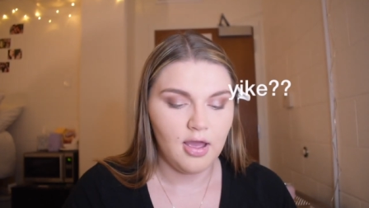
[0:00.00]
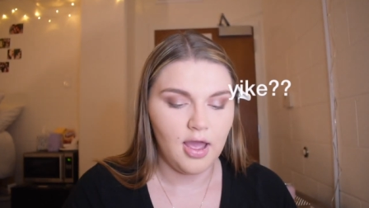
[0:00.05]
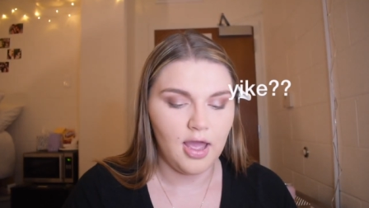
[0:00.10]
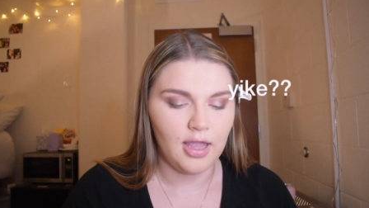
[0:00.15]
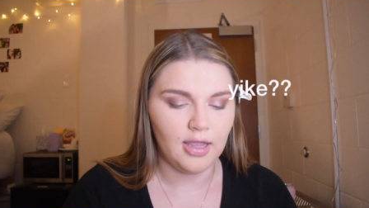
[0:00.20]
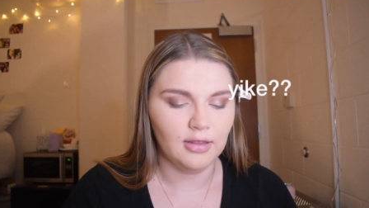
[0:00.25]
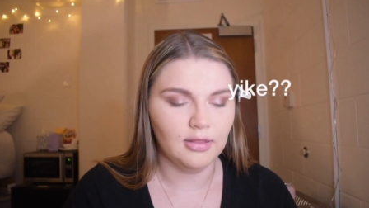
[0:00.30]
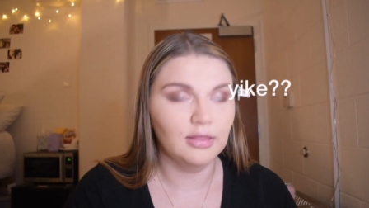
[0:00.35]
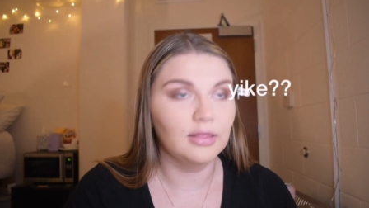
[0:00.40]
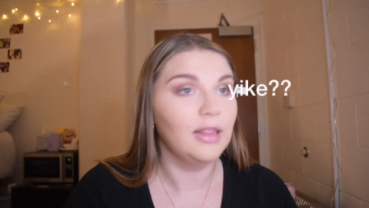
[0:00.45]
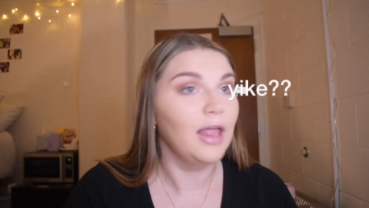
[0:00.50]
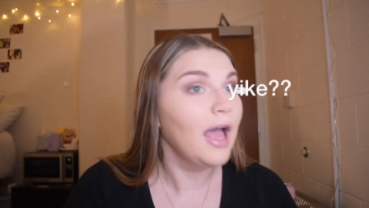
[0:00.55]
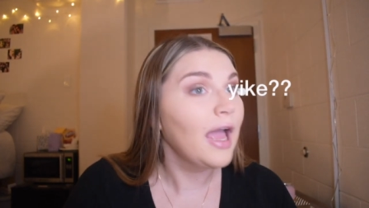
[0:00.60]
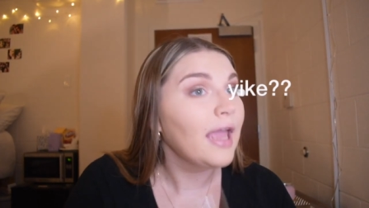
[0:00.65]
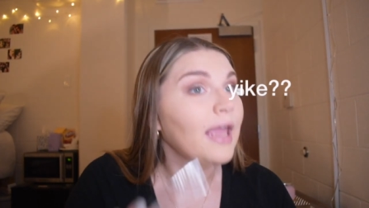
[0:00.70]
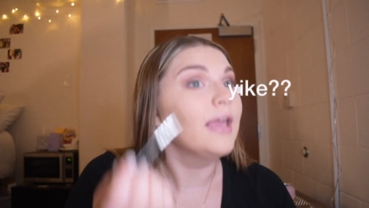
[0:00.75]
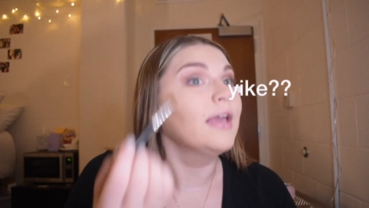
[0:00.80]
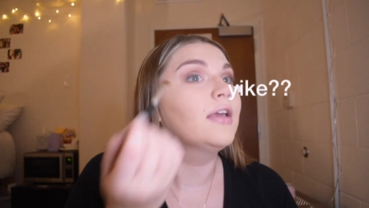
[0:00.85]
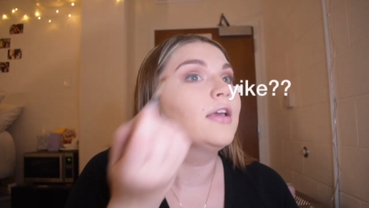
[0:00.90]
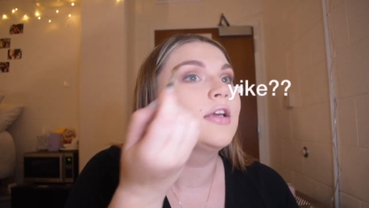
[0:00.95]
I
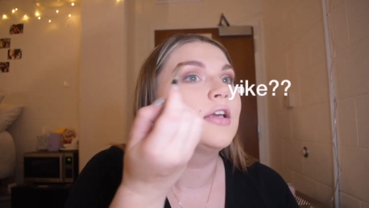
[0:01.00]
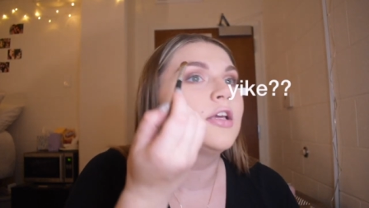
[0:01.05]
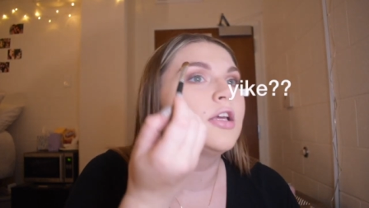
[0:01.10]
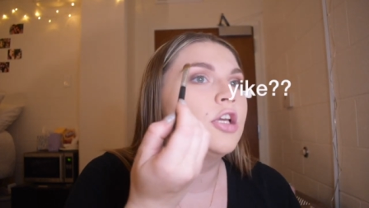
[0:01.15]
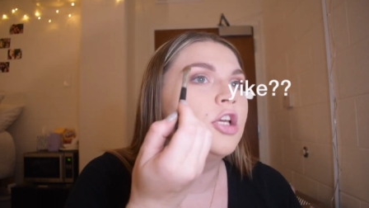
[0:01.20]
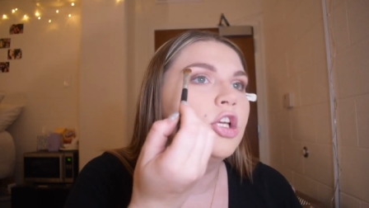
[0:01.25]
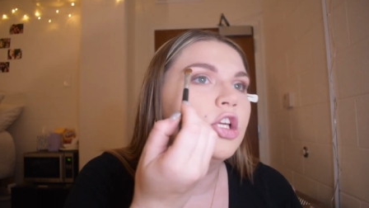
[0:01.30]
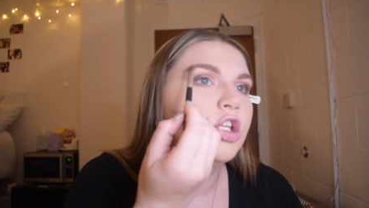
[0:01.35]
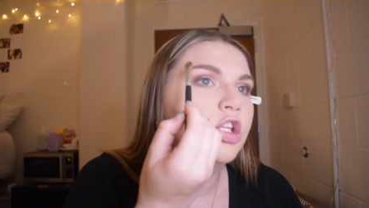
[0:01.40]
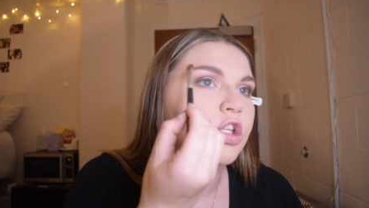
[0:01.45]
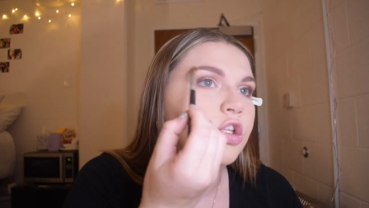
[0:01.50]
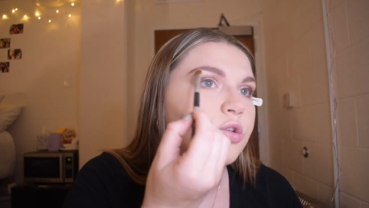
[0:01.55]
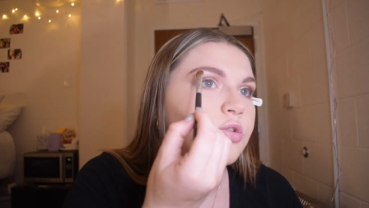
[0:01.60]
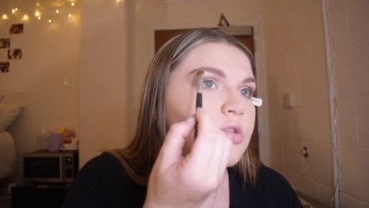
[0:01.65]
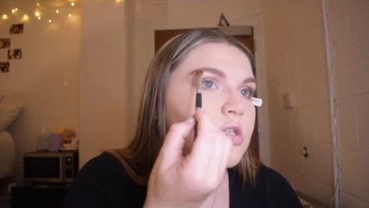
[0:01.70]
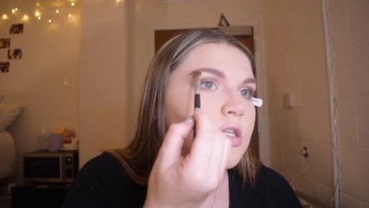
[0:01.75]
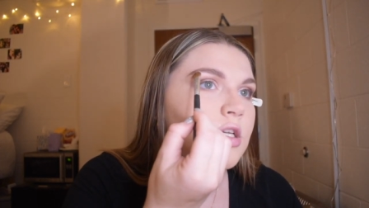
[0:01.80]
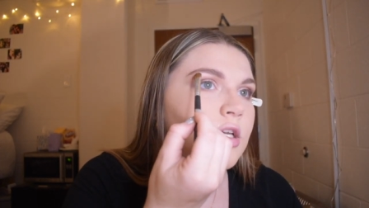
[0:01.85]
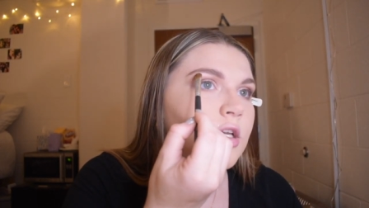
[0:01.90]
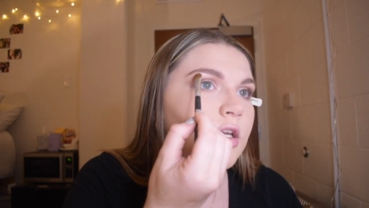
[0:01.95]
like
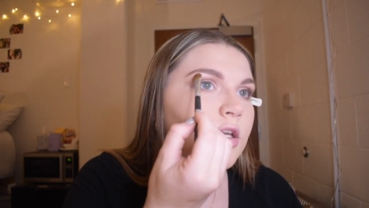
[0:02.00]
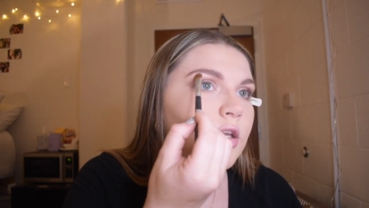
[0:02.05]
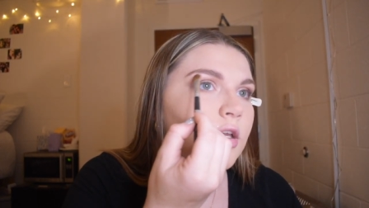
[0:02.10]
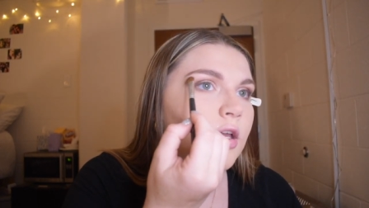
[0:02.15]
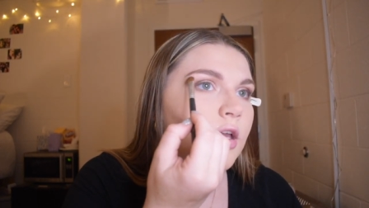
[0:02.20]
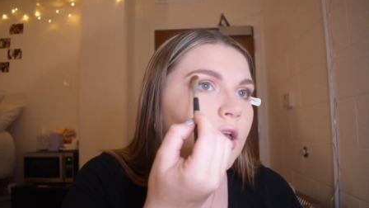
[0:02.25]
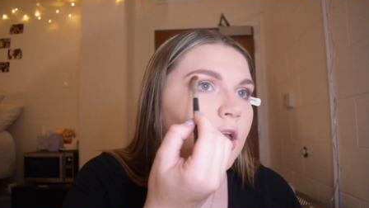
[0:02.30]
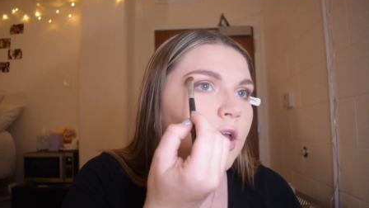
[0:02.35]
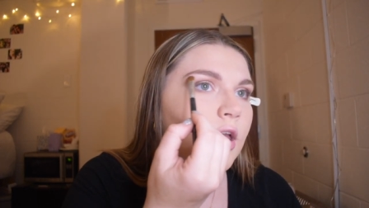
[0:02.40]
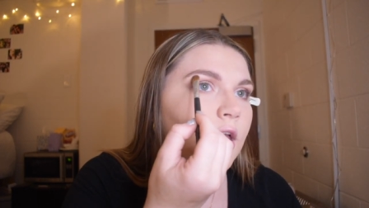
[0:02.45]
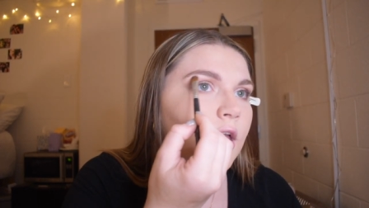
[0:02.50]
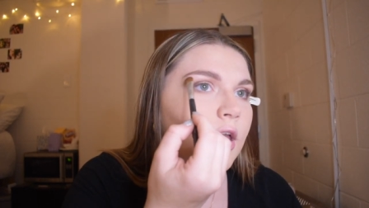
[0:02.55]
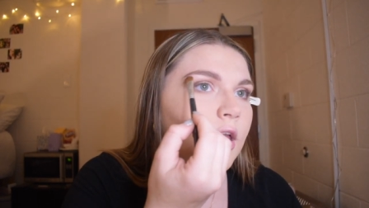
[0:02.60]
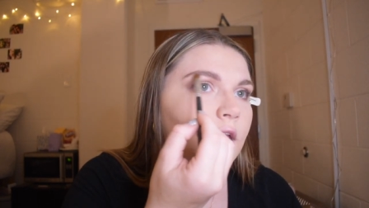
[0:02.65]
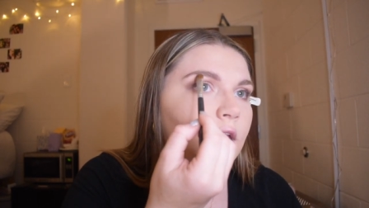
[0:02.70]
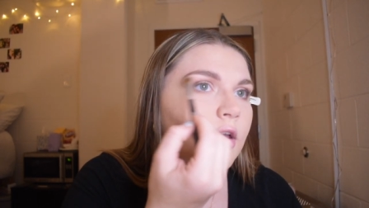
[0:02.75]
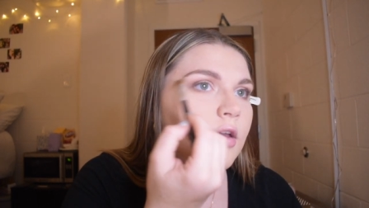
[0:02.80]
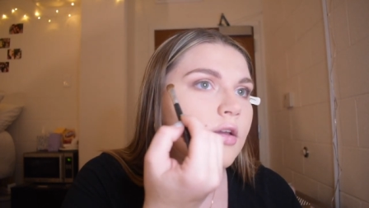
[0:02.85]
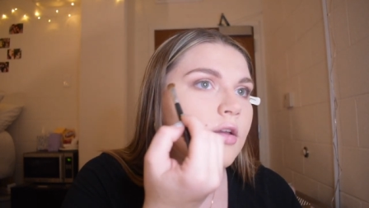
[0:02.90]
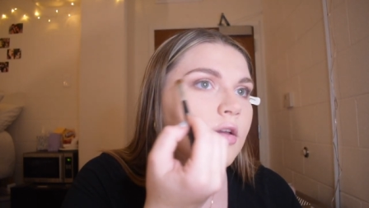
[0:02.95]
using
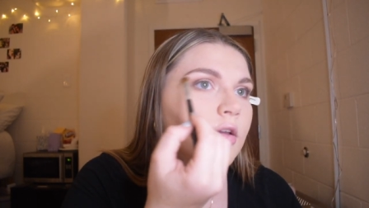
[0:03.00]
a